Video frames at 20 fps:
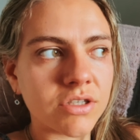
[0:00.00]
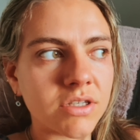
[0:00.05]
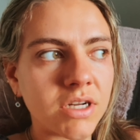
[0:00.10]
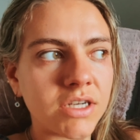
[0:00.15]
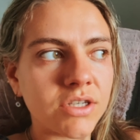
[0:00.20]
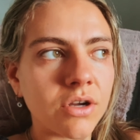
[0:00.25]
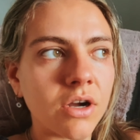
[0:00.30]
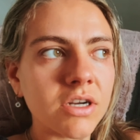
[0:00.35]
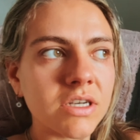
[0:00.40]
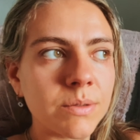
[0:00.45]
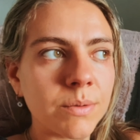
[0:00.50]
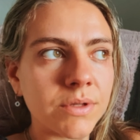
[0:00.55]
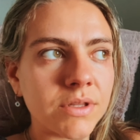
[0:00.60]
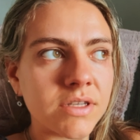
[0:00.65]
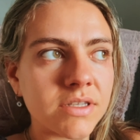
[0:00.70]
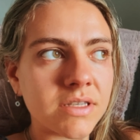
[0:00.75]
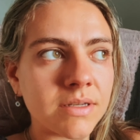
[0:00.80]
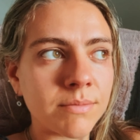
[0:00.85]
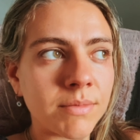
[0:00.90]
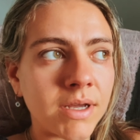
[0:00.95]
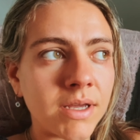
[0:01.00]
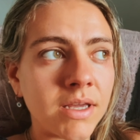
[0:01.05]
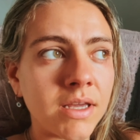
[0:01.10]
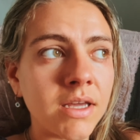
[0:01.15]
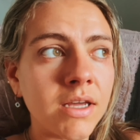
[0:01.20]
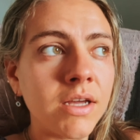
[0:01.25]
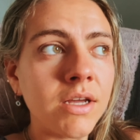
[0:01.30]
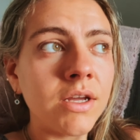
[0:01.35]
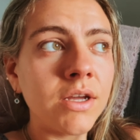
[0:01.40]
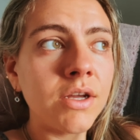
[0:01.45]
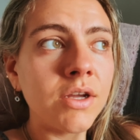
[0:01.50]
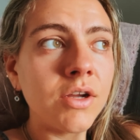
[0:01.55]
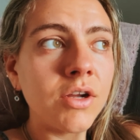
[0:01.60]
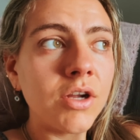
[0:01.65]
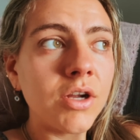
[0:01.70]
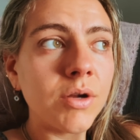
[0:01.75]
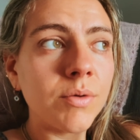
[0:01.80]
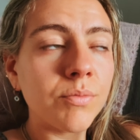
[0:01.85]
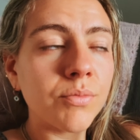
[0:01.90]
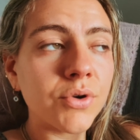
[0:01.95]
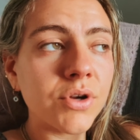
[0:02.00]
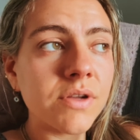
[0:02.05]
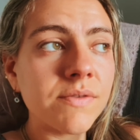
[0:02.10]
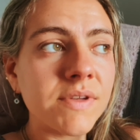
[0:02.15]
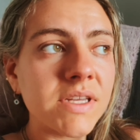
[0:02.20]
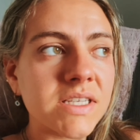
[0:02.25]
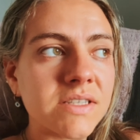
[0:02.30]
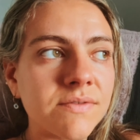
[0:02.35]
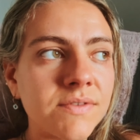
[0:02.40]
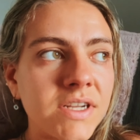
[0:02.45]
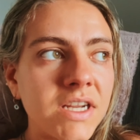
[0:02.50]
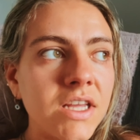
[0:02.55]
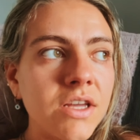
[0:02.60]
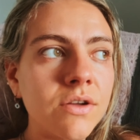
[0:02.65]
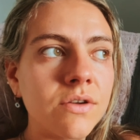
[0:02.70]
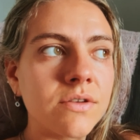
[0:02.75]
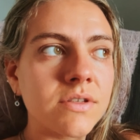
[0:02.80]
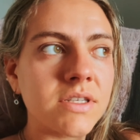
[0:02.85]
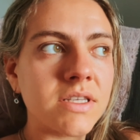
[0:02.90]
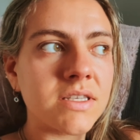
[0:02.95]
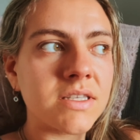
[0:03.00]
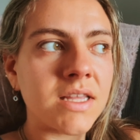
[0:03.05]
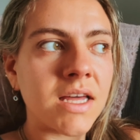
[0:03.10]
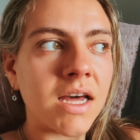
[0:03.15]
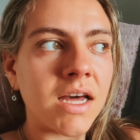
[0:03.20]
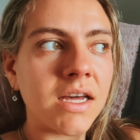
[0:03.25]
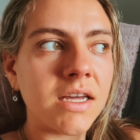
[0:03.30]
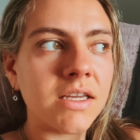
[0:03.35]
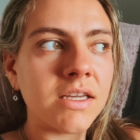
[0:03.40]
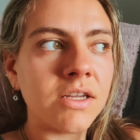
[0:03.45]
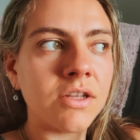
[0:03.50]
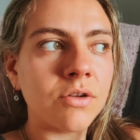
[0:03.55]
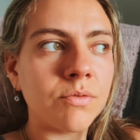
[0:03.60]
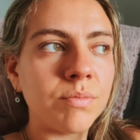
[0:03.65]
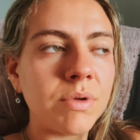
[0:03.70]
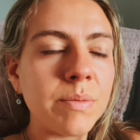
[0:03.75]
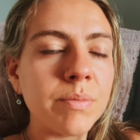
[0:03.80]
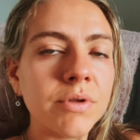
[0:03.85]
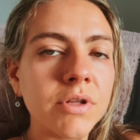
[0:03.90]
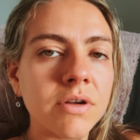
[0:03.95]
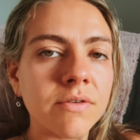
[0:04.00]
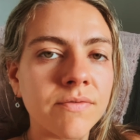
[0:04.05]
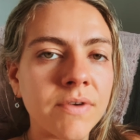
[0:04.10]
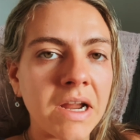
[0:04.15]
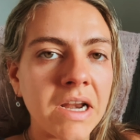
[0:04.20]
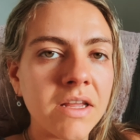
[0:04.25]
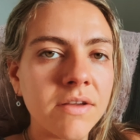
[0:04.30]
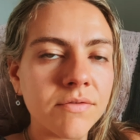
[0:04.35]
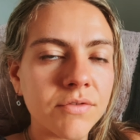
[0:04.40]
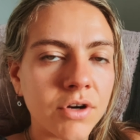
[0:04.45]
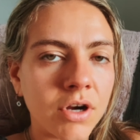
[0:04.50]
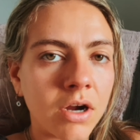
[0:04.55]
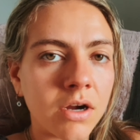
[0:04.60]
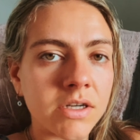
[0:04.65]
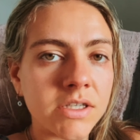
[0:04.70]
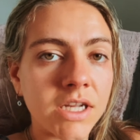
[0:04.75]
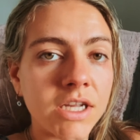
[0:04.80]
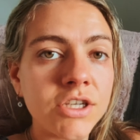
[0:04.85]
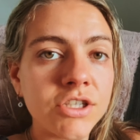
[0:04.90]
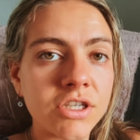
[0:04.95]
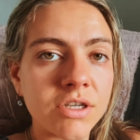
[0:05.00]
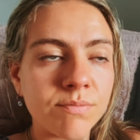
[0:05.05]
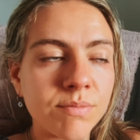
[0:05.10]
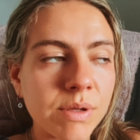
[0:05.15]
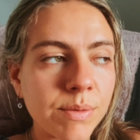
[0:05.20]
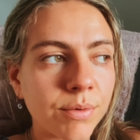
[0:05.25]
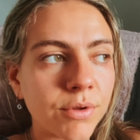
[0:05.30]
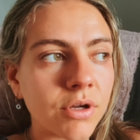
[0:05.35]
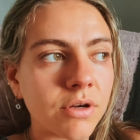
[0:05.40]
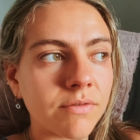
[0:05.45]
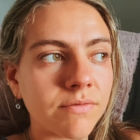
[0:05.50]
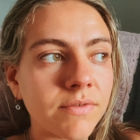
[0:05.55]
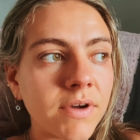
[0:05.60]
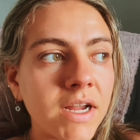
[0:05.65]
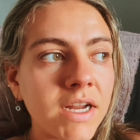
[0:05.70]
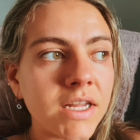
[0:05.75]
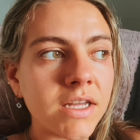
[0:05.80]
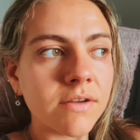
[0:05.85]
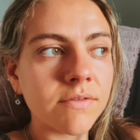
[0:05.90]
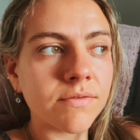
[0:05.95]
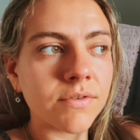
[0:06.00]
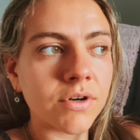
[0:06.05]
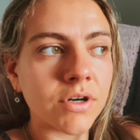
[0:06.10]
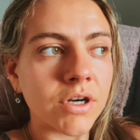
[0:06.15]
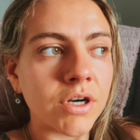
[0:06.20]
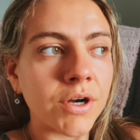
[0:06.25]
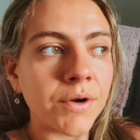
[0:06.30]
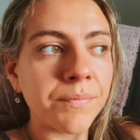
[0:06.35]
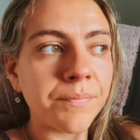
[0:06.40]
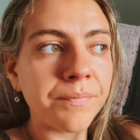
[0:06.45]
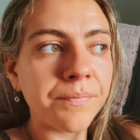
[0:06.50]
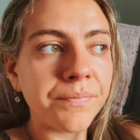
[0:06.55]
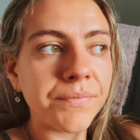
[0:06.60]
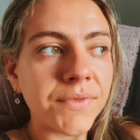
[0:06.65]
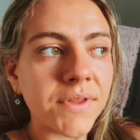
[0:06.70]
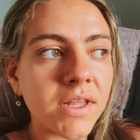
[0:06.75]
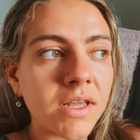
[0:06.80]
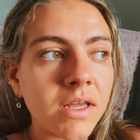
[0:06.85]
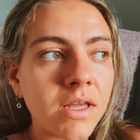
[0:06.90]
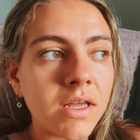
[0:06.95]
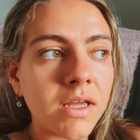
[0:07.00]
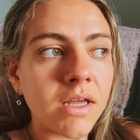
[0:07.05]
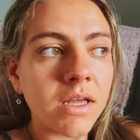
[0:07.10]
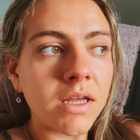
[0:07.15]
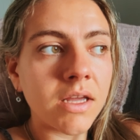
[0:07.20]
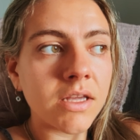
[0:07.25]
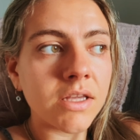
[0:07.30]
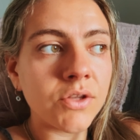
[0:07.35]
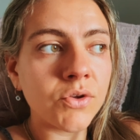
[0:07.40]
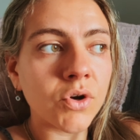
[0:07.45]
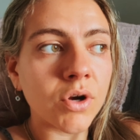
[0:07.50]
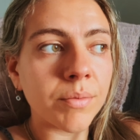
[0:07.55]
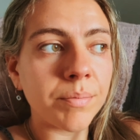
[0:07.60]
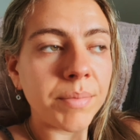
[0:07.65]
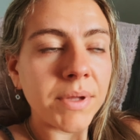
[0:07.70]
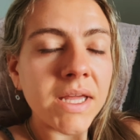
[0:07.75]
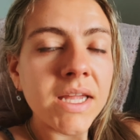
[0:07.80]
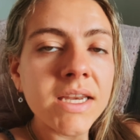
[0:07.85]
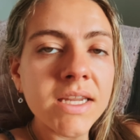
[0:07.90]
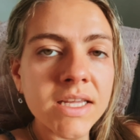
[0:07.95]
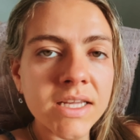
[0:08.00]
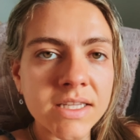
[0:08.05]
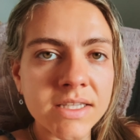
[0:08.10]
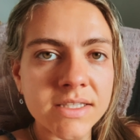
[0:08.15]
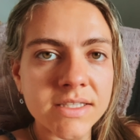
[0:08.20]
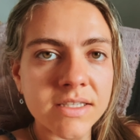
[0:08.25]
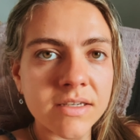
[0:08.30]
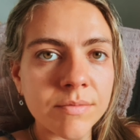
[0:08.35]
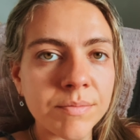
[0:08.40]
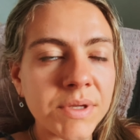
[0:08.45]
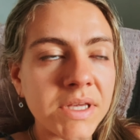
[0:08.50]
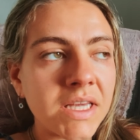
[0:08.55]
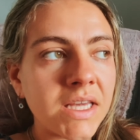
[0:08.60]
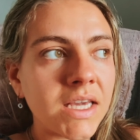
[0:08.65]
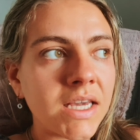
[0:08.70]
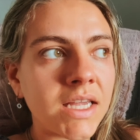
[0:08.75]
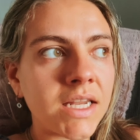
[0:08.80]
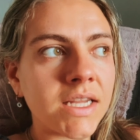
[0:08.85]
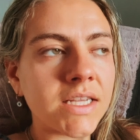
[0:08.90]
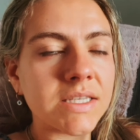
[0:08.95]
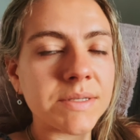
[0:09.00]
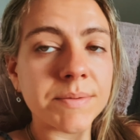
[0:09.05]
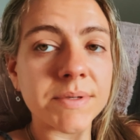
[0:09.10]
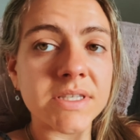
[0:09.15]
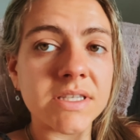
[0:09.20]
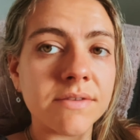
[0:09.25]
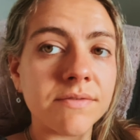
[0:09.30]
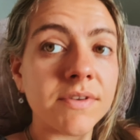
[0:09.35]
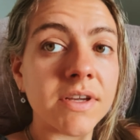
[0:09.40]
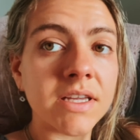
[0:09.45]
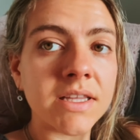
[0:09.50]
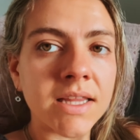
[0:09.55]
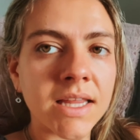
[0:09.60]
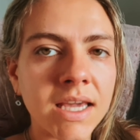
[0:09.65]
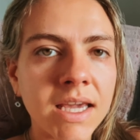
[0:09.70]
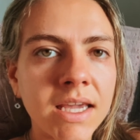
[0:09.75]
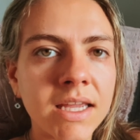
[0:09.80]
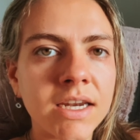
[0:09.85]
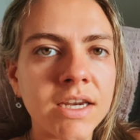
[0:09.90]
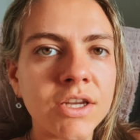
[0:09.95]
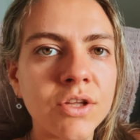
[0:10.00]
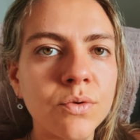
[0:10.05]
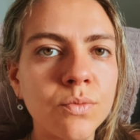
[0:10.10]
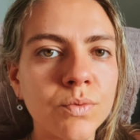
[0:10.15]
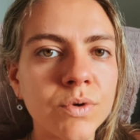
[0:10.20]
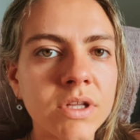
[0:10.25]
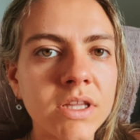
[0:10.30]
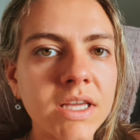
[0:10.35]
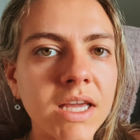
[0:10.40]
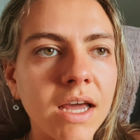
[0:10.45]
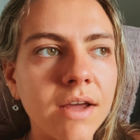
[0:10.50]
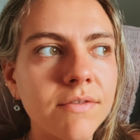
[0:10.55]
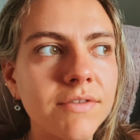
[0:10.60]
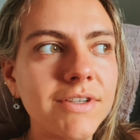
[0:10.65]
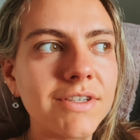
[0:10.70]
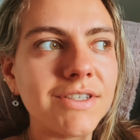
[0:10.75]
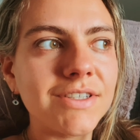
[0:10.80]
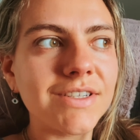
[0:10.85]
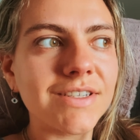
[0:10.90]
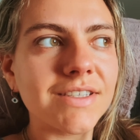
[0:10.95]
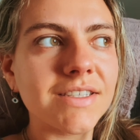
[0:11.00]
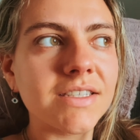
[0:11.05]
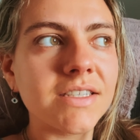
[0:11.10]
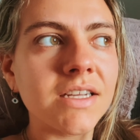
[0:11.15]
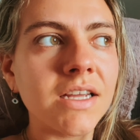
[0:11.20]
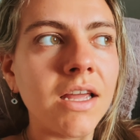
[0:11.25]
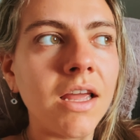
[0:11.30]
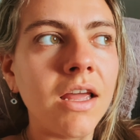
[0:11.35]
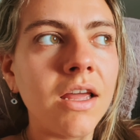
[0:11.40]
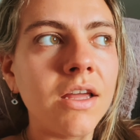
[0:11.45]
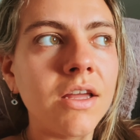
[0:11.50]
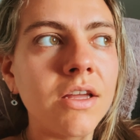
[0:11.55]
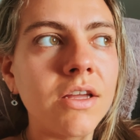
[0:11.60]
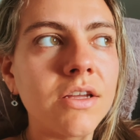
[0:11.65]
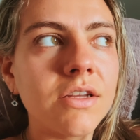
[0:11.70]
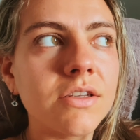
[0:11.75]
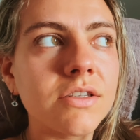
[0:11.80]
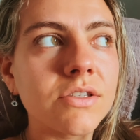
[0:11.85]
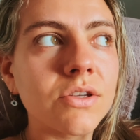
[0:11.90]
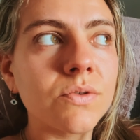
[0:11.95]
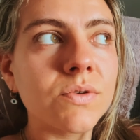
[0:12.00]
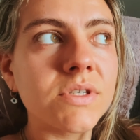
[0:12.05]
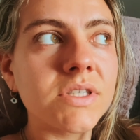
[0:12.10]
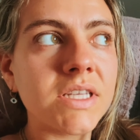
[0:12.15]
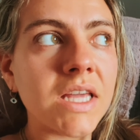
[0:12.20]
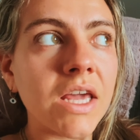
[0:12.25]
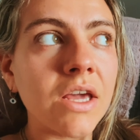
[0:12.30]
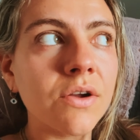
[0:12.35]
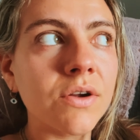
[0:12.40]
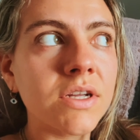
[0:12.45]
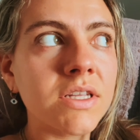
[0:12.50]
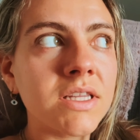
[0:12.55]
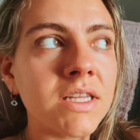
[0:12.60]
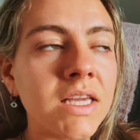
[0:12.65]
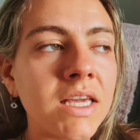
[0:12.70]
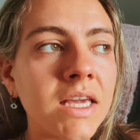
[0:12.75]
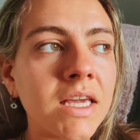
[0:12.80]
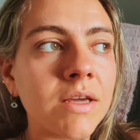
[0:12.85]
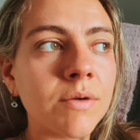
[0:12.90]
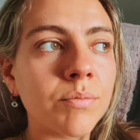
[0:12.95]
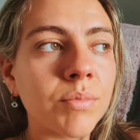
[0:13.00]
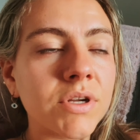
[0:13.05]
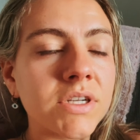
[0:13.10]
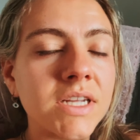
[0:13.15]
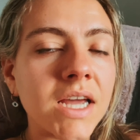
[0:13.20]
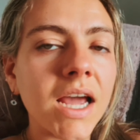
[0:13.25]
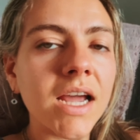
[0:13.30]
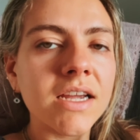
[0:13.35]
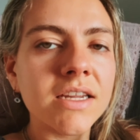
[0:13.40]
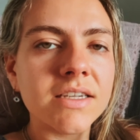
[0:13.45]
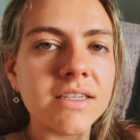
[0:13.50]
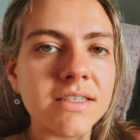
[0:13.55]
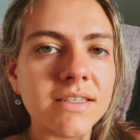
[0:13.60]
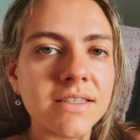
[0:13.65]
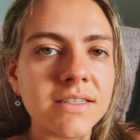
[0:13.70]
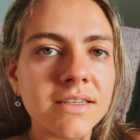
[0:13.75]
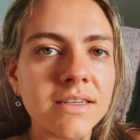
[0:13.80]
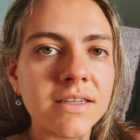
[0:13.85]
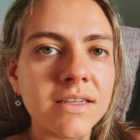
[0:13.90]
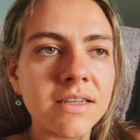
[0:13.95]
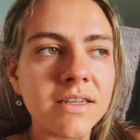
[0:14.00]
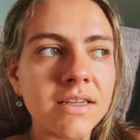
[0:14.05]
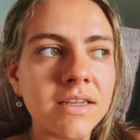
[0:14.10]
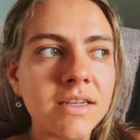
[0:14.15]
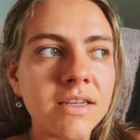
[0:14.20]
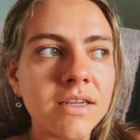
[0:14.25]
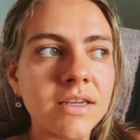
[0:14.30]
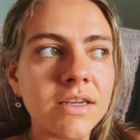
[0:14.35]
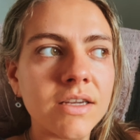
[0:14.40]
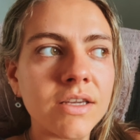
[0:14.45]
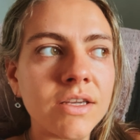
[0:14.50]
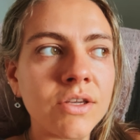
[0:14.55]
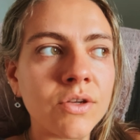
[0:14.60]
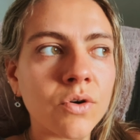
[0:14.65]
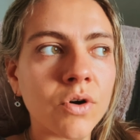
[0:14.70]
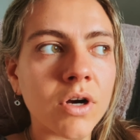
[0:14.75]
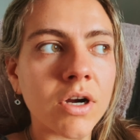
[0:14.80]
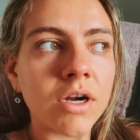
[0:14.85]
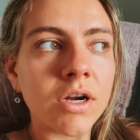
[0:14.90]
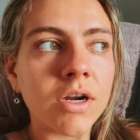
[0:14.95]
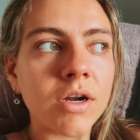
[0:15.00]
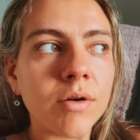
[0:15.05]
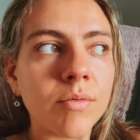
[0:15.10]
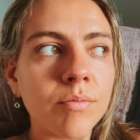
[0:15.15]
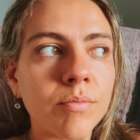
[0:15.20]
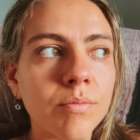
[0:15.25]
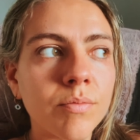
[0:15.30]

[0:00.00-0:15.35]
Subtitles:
And I talked about this in my previous videos, is that, you know, people are fighting for our attention. People are fighting for your opinions to be in a specific lane, and you really have to just so sacredly protect your